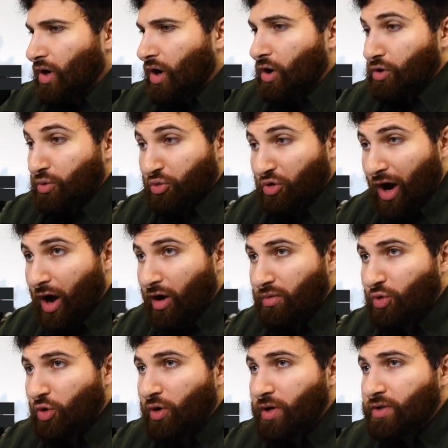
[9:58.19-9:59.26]
Are the
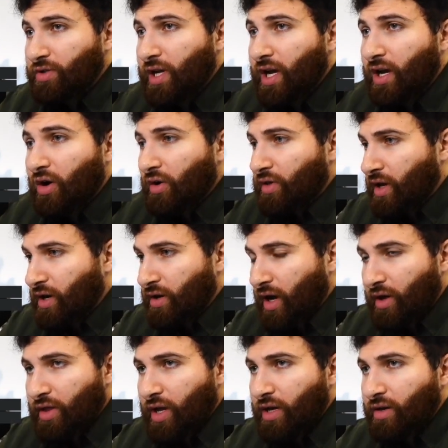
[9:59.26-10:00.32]
Proud Boys there? Are
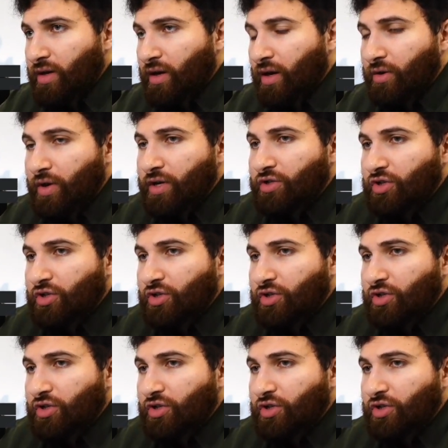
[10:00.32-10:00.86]
they